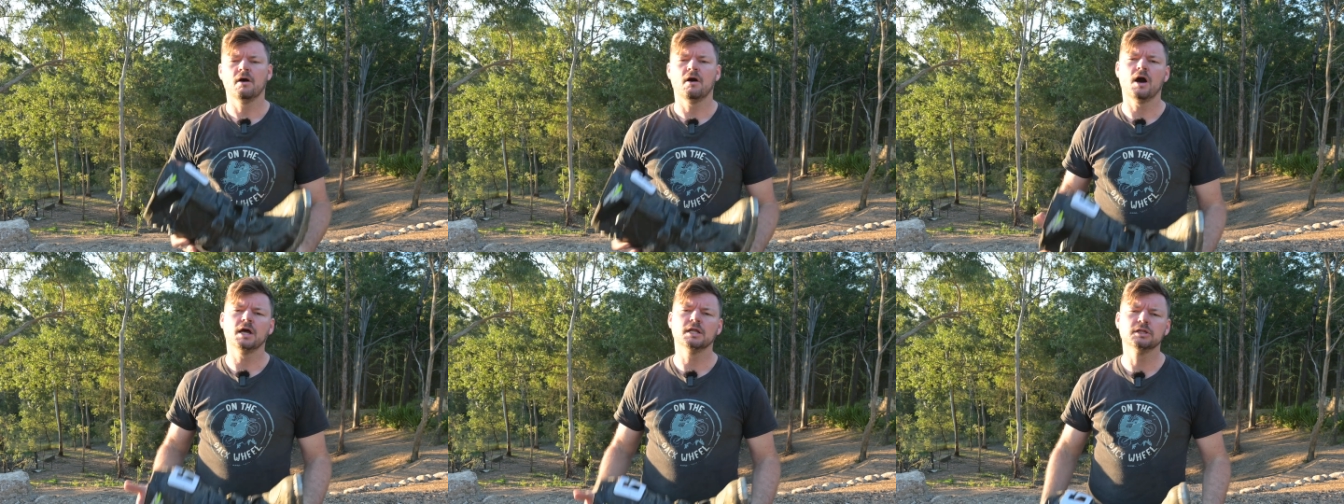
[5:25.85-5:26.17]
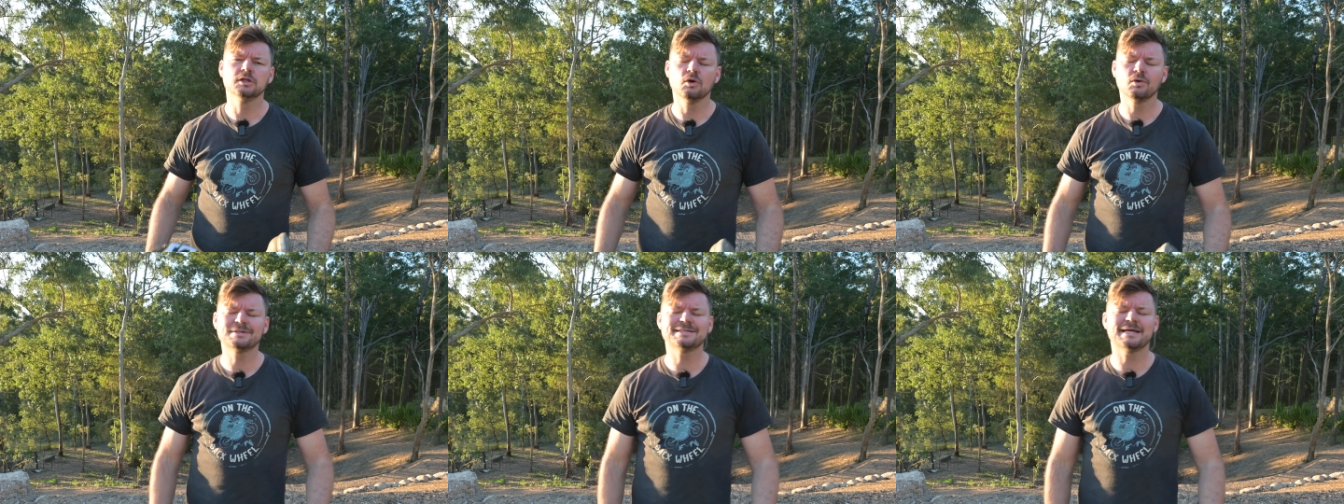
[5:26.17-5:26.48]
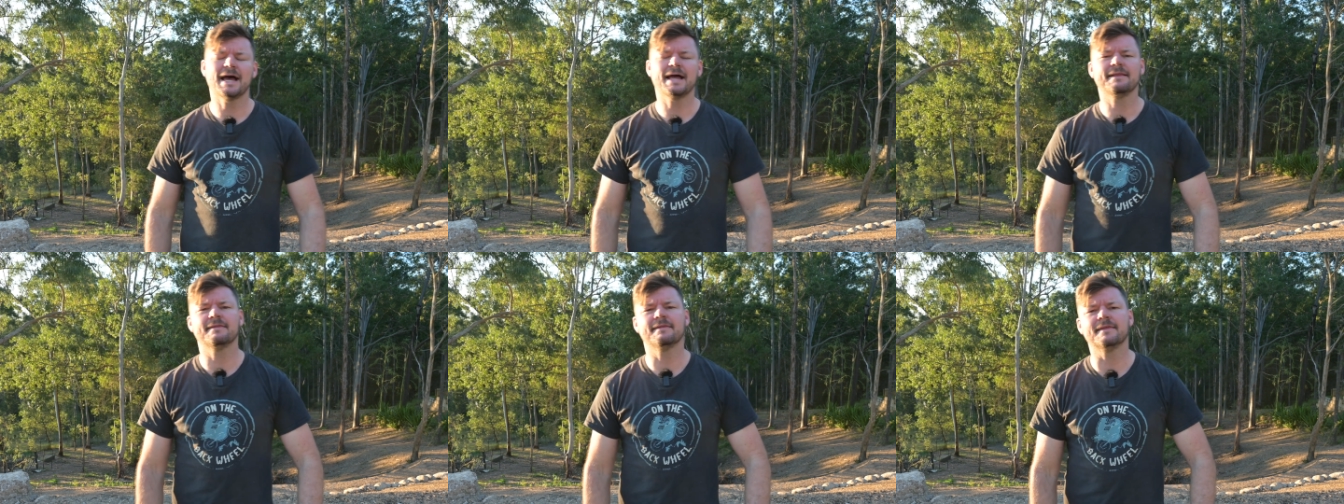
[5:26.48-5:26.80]
I looked
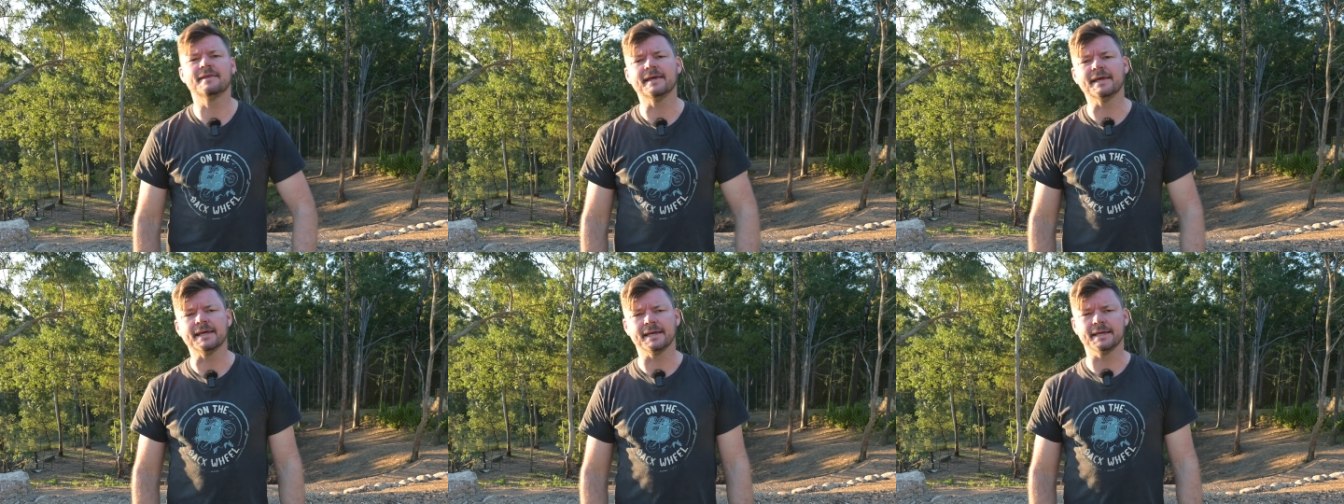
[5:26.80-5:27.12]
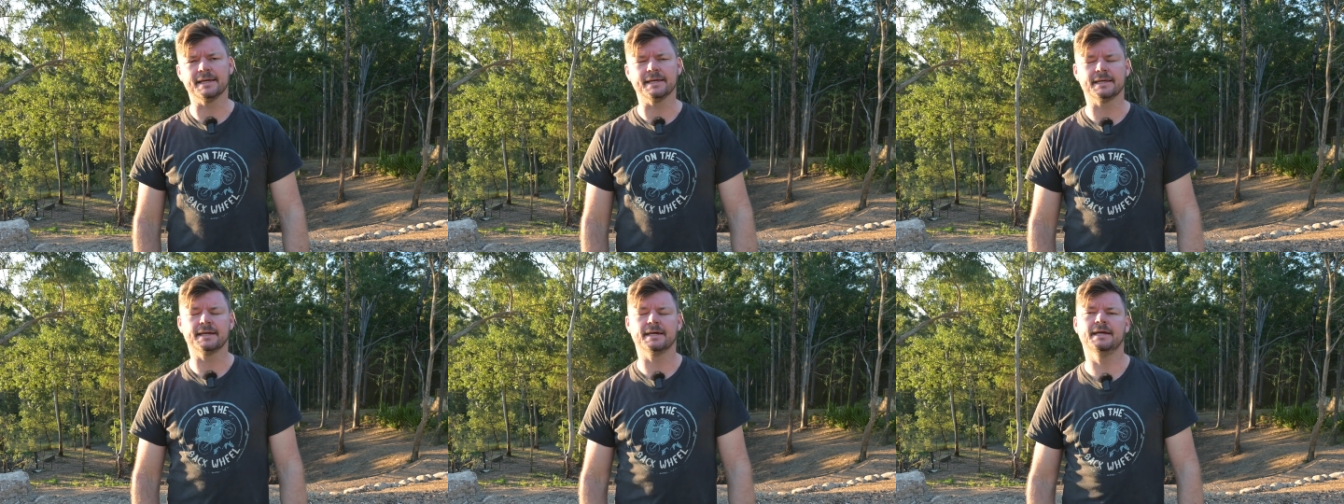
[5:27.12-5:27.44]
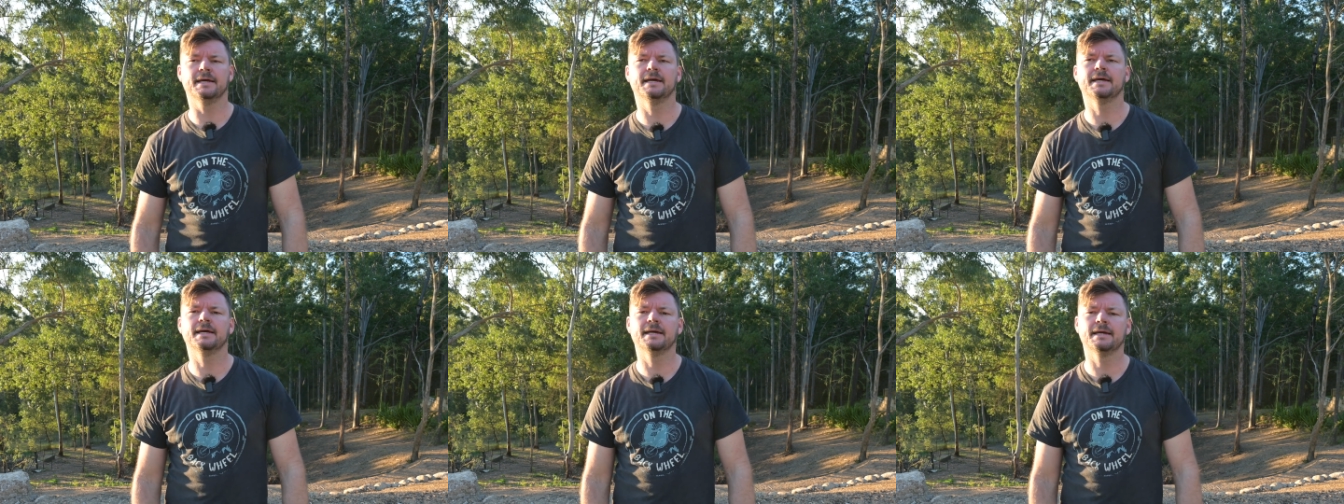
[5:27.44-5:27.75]
at the
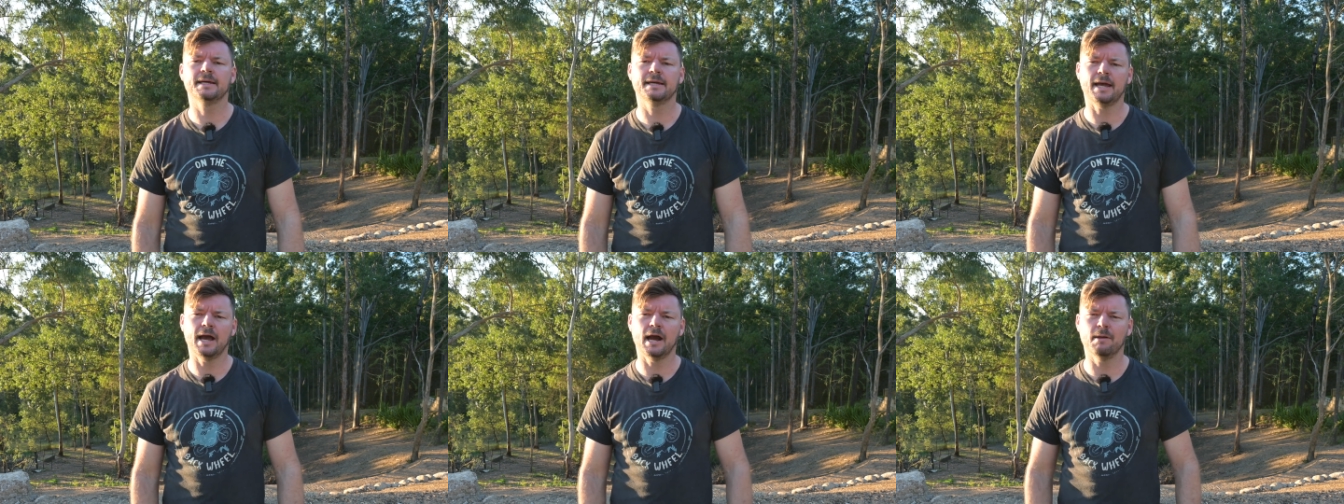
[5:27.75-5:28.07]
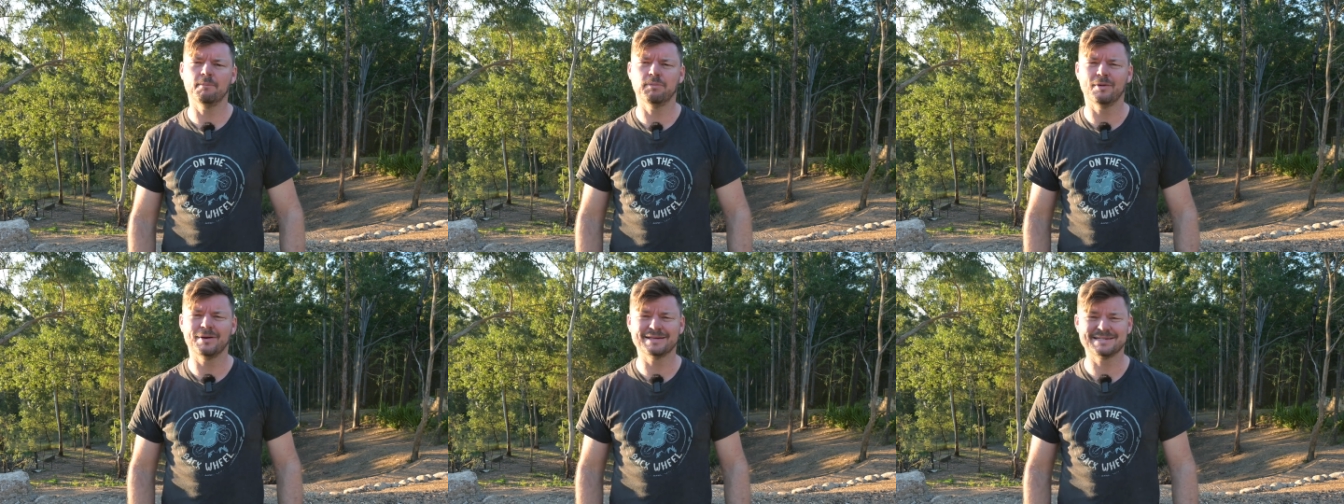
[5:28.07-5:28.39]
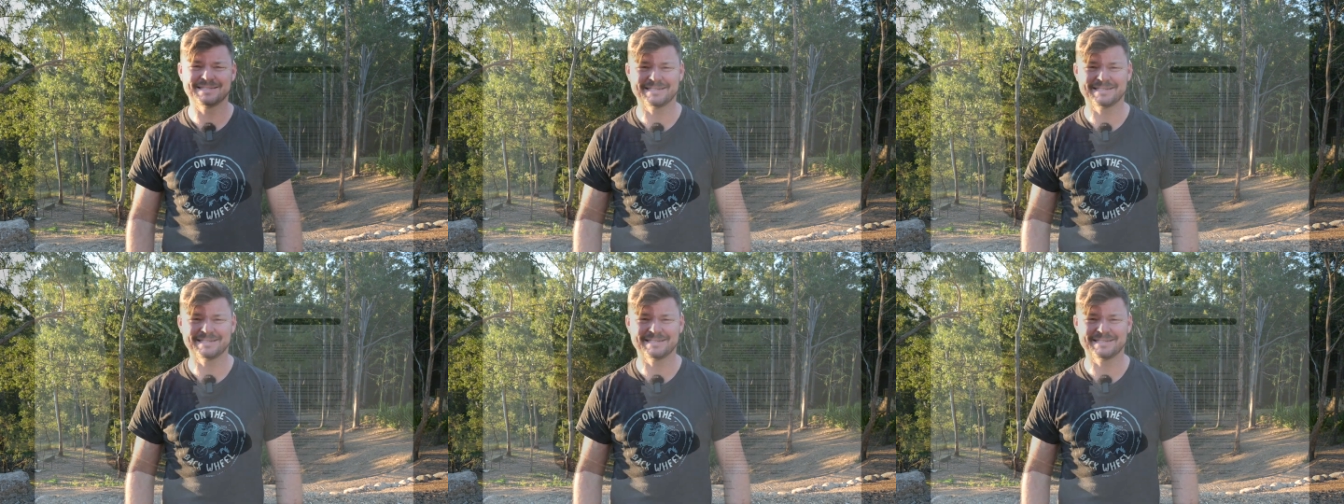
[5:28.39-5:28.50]
Alpine